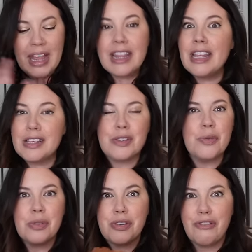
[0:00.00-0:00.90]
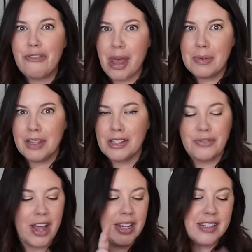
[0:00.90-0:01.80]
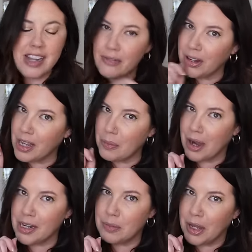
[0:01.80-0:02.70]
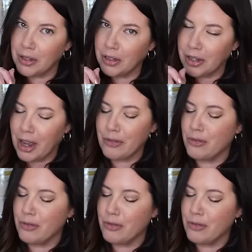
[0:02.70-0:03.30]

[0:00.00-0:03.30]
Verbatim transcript: this was a fabulous find. Definitely a brand to be on the lookout